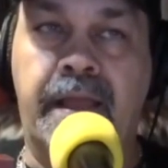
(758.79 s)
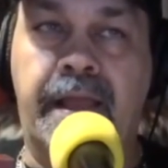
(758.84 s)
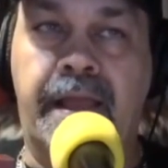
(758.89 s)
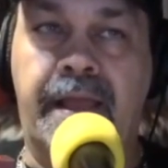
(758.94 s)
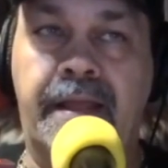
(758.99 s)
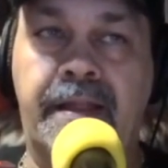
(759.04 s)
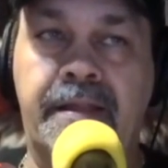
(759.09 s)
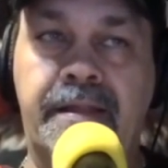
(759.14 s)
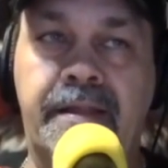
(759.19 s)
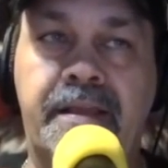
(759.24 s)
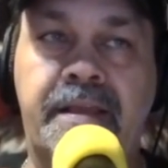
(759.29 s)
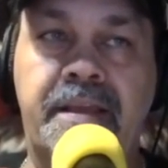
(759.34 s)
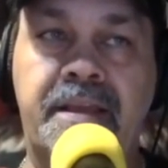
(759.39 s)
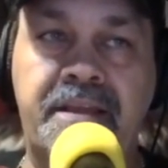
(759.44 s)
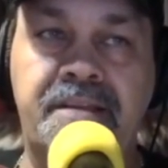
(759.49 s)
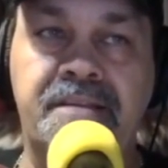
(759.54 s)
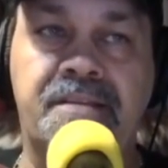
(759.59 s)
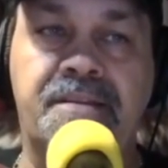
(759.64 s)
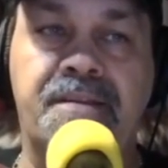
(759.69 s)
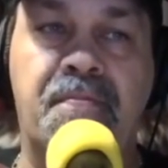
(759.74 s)
and
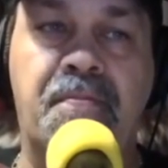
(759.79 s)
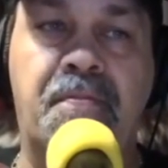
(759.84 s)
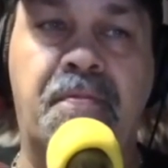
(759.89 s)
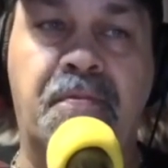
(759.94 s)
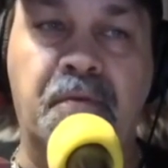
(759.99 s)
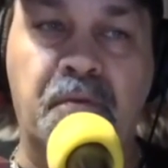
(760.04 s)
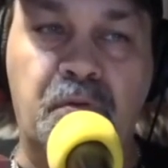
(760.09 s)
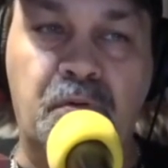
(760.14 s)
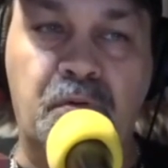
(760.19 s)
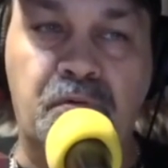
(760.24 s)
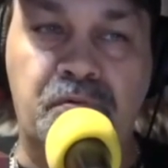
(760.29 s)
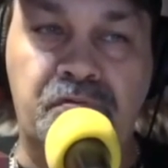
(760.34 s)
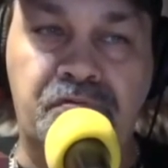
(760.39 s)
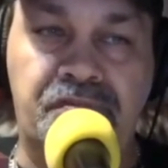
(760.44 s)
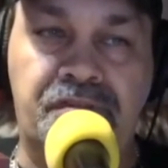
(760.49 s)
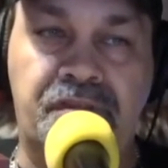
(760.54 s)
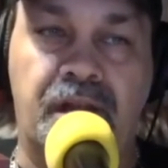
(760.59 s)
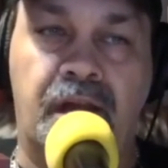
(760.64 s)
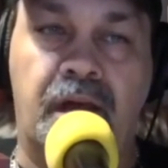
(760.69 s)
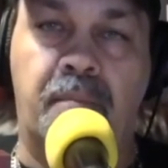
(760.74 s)
he's
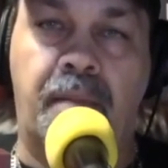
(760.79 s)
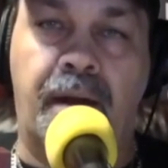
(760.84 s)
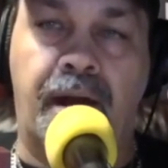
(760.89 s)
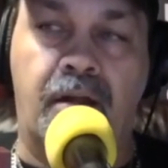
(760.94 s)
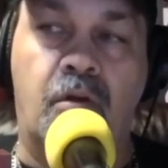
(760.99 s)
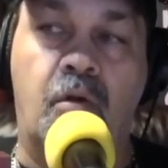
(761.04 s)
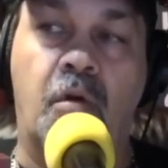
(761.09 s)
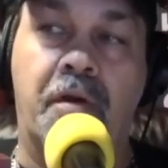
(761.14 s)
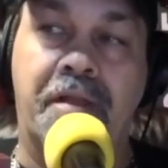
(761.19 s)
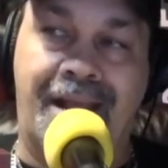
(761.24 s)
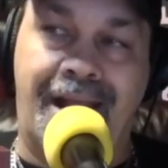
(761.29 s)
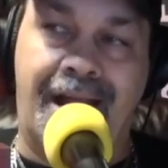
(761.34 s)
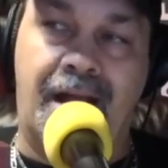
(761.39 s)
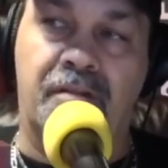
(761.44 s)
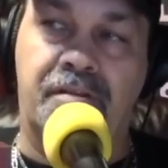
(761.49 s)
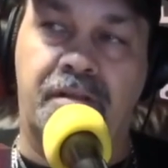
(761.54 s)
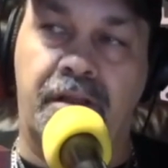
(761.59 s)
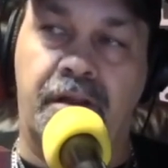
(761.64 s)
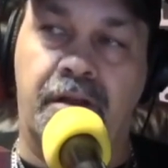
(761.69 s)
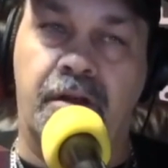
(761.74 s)
enthused about going
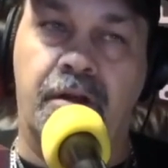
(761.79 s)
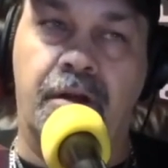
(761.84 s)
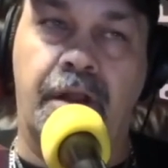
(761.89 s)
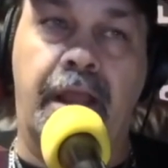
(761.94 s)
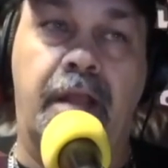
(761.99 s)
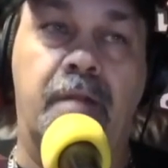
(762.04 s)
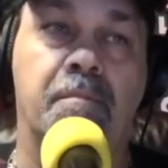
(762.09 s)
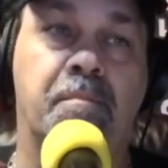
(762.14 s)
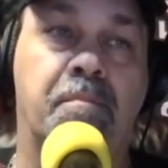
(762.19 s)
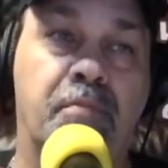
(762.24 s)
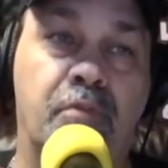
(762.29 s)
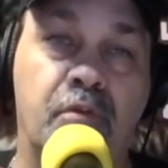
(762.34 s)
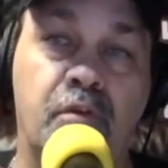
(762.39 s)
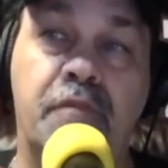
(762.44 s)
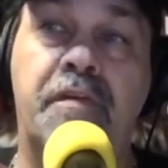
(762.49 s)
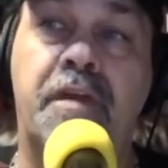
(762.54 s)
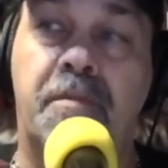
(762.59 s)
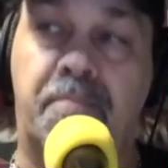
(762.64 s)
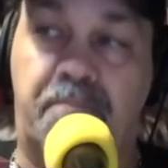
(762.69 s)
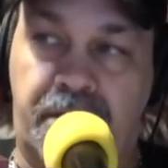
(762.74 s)
out there and
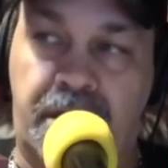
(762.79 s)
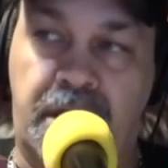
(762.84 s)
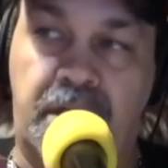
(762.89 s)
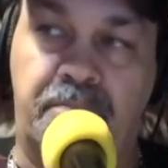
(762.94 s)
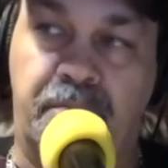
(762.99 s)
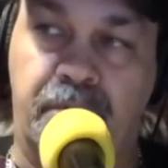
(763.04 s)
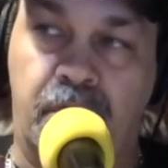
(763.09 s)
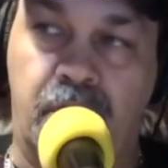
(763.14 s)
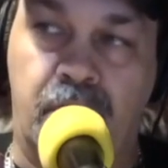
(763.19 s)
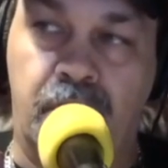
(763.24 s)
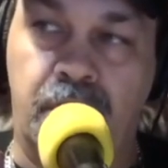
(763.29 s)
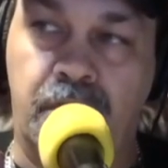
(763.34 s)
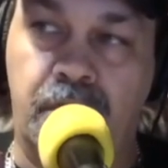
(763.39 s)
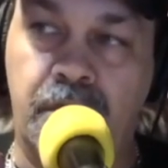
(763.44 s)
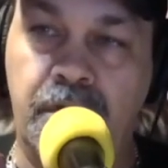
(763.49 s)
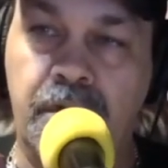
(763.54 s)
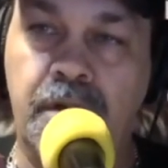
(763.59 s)
proving people